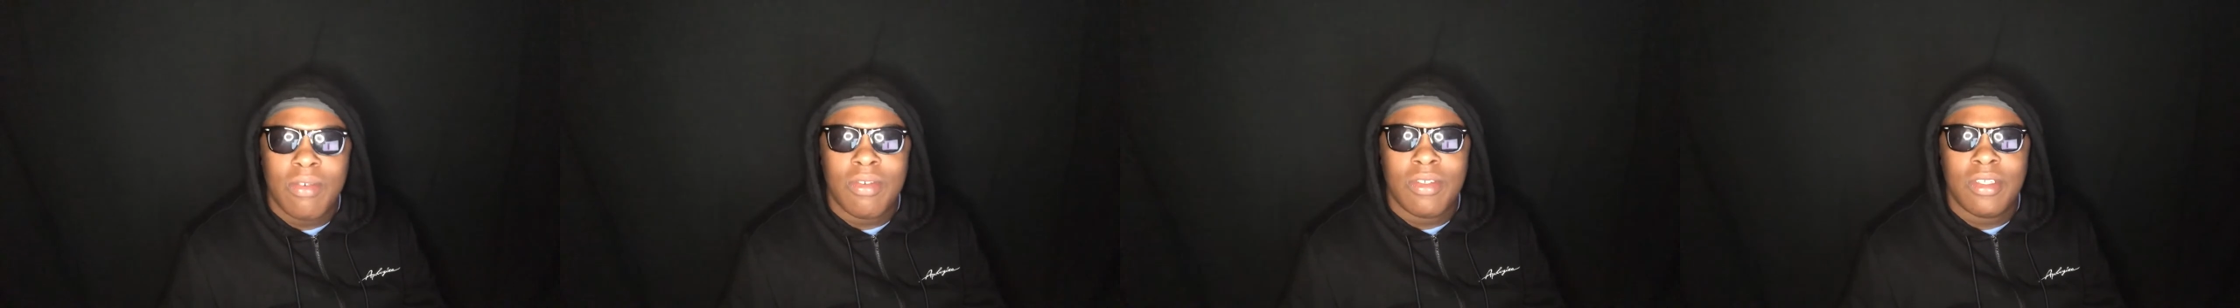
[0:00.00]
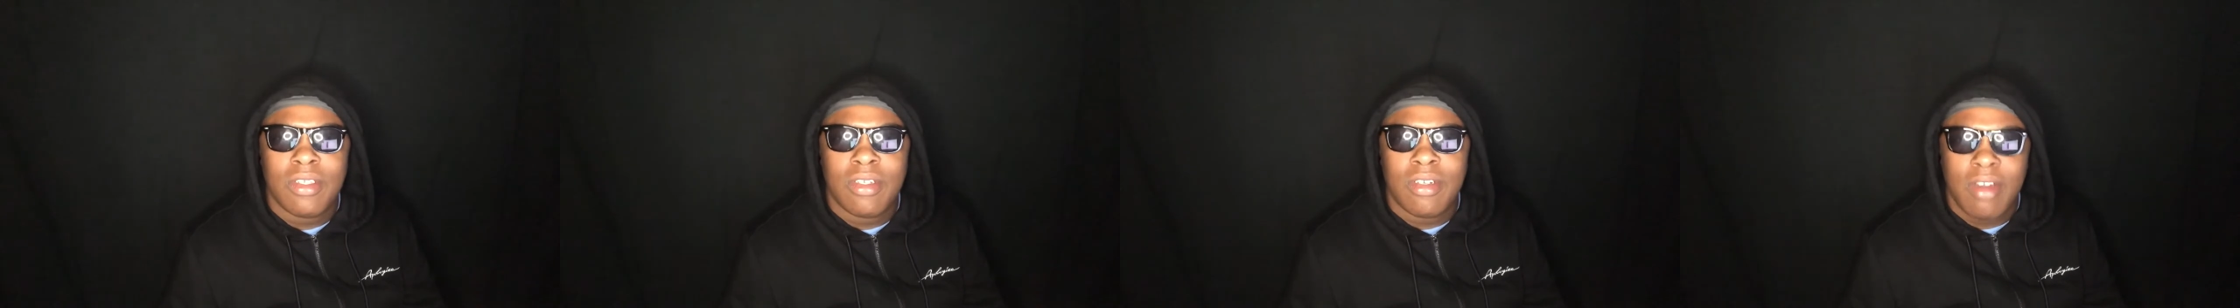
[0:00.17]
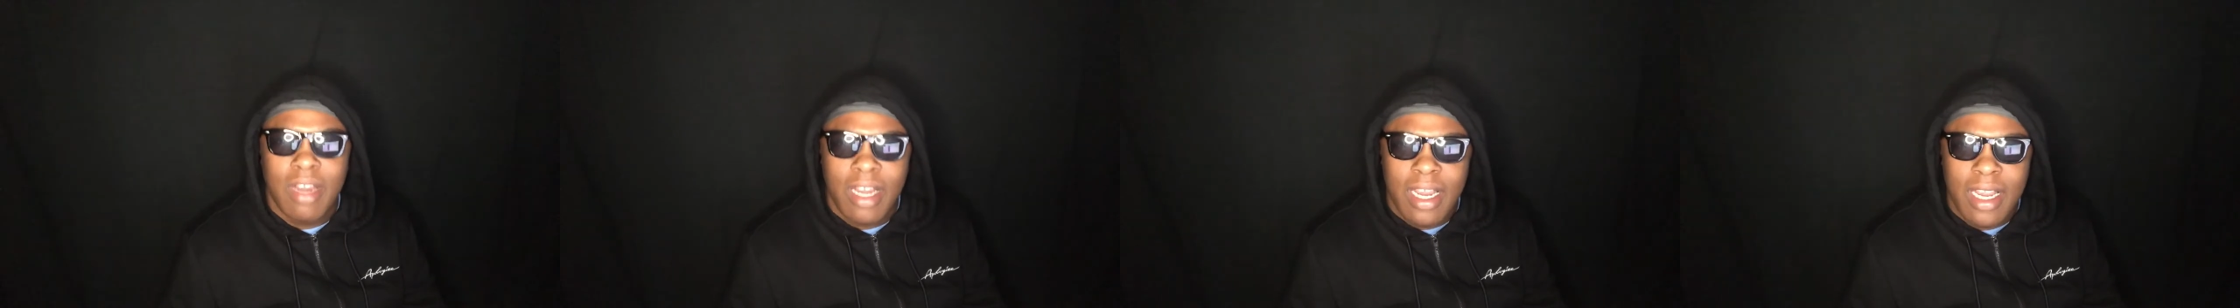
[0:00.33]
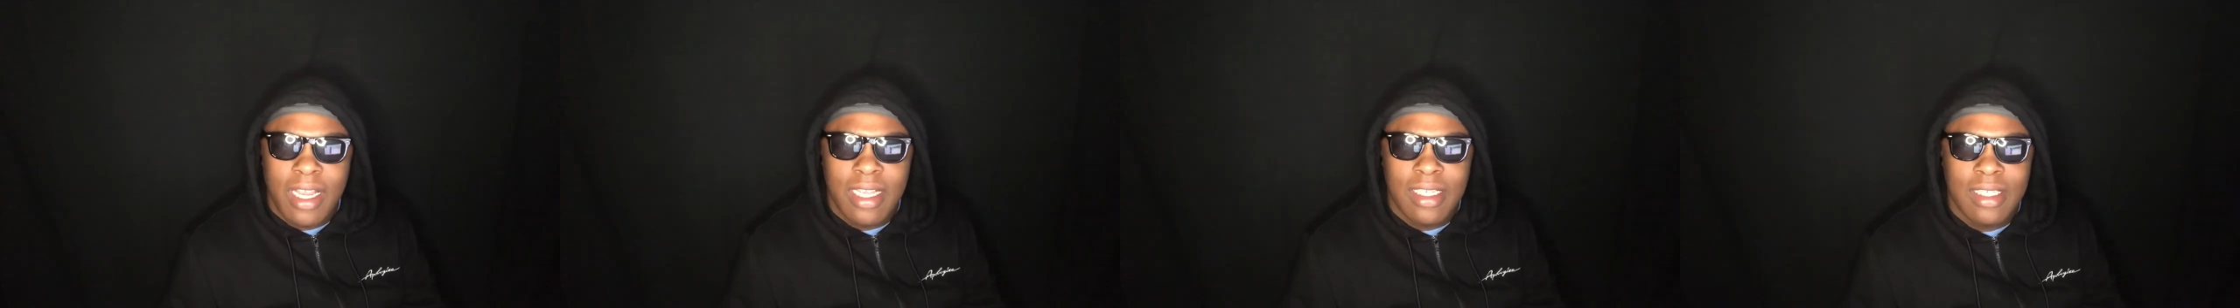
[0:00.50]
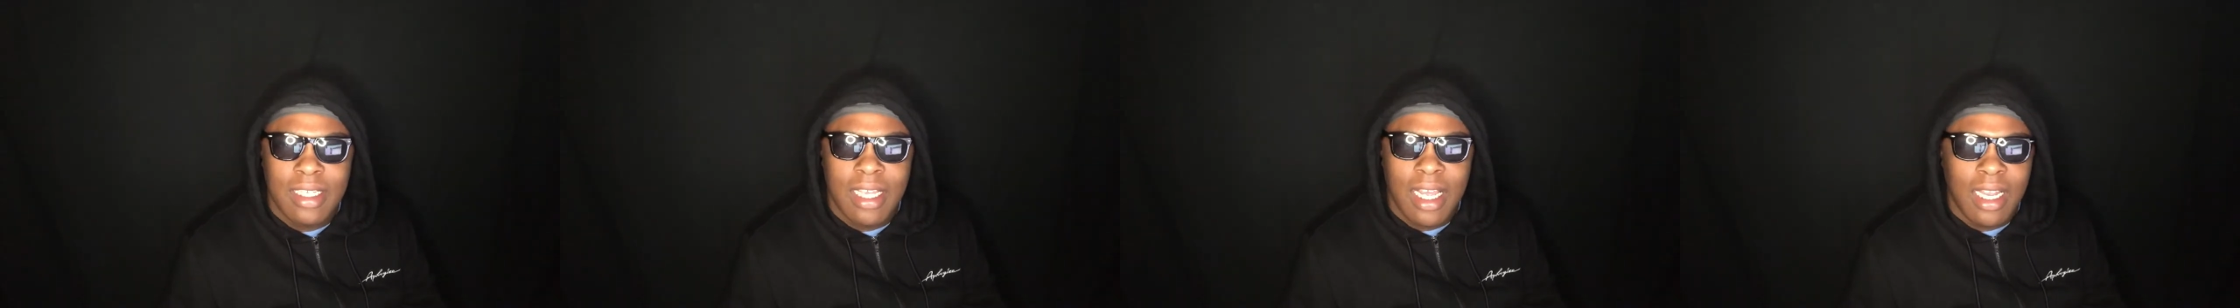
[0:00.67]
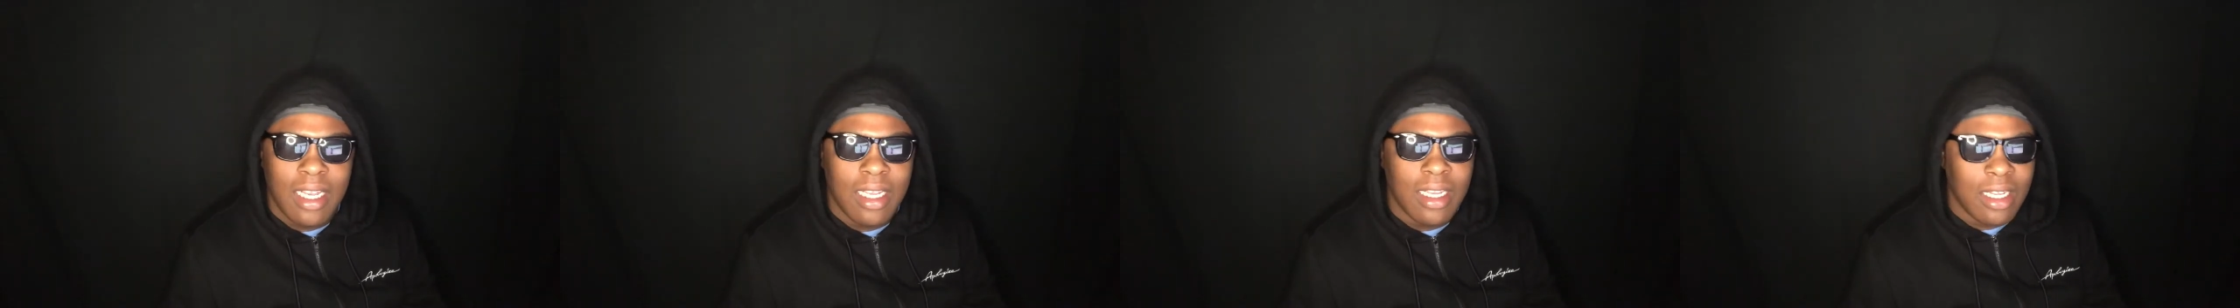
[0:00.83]
was crazy.
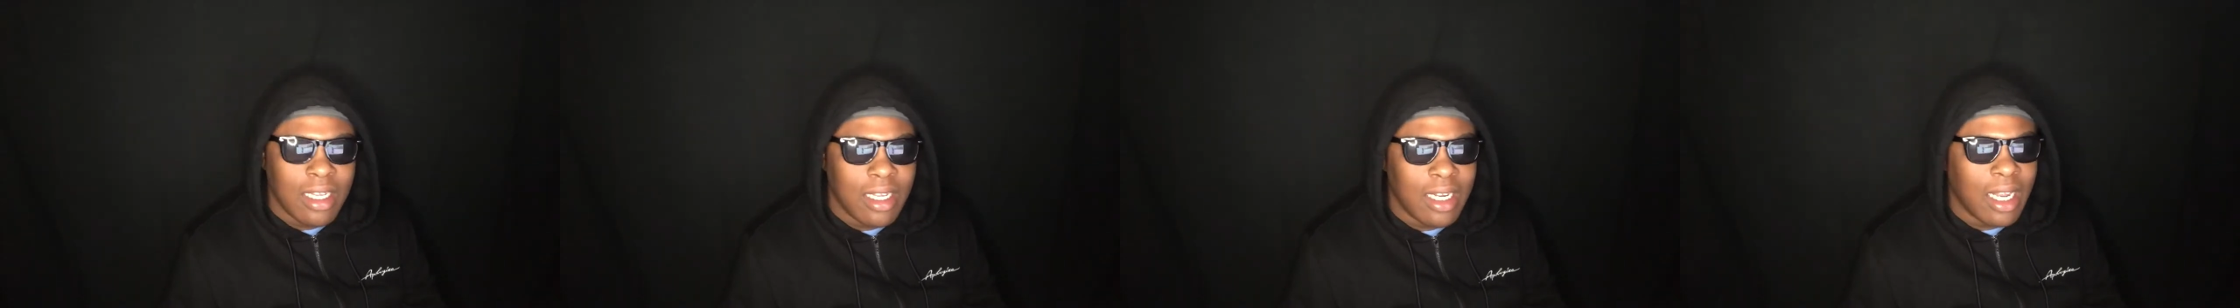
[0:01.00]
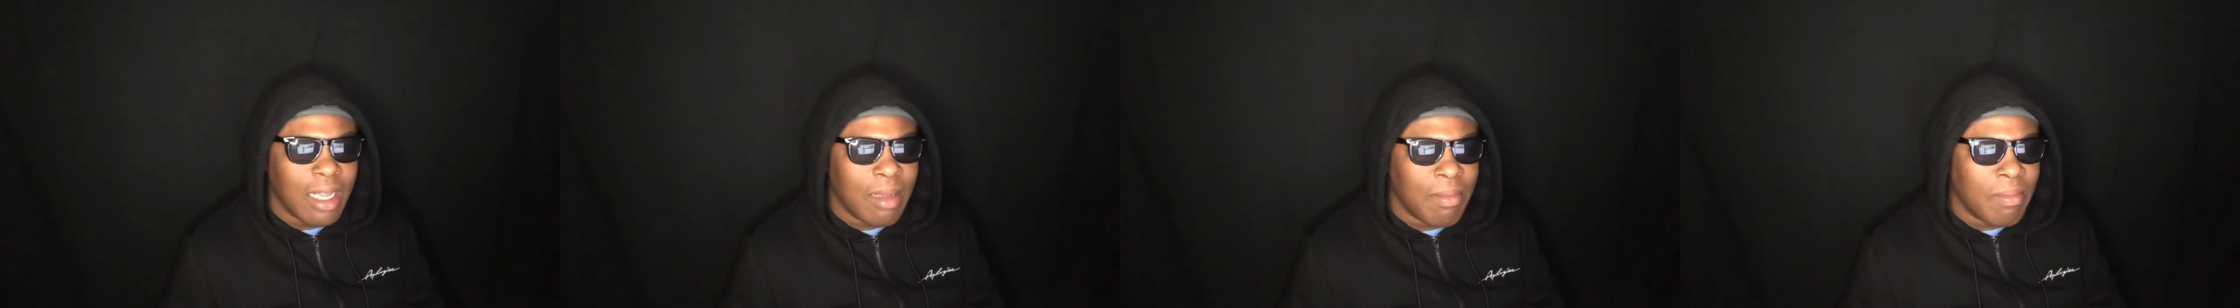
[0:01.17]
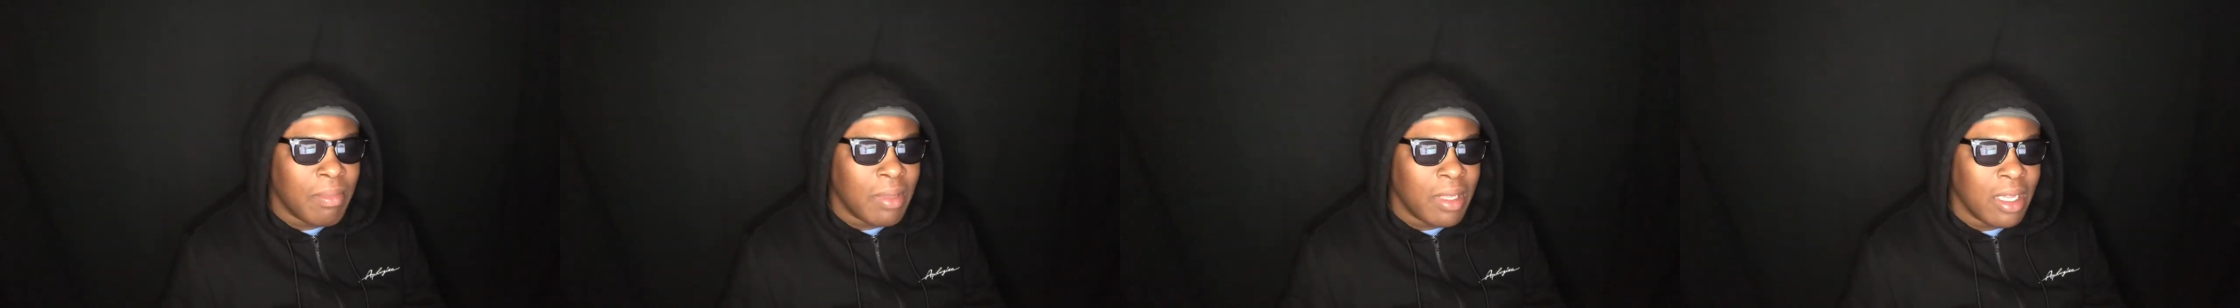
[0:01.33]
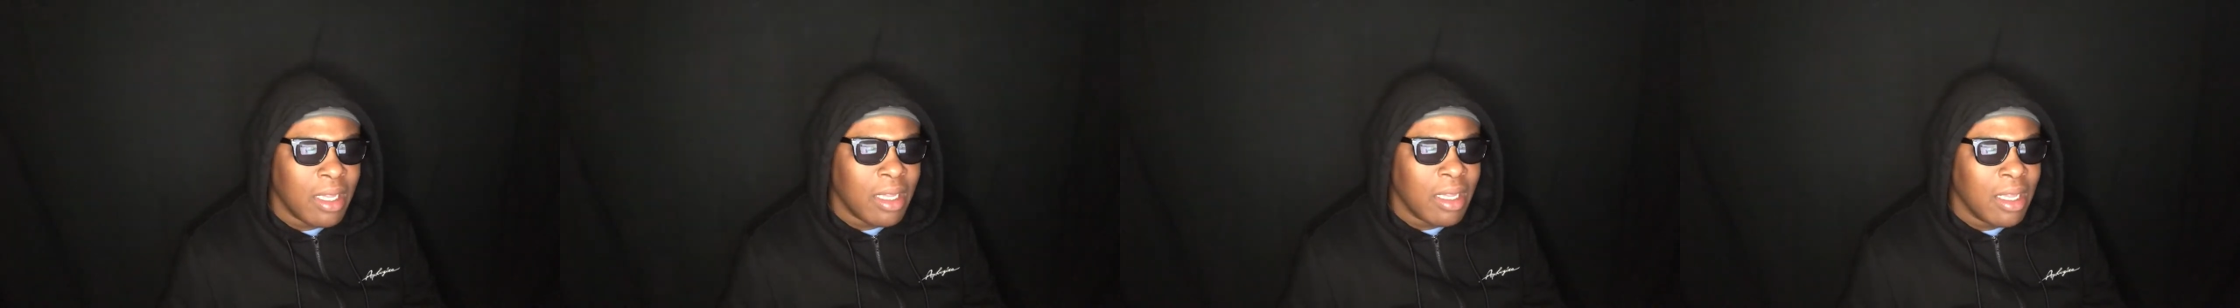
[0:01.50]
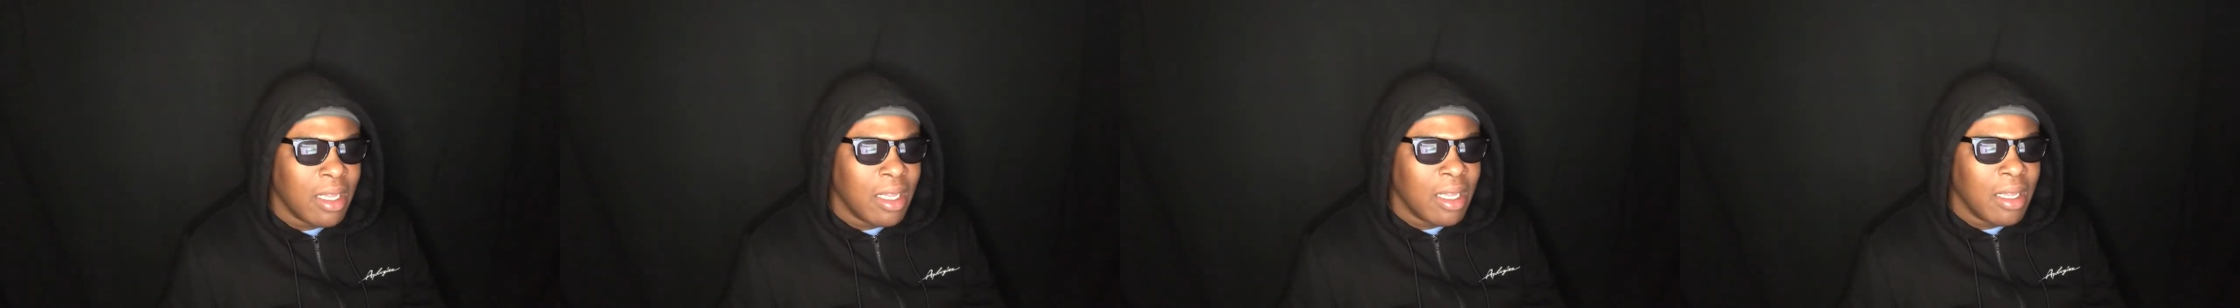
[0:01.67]
I love that beat.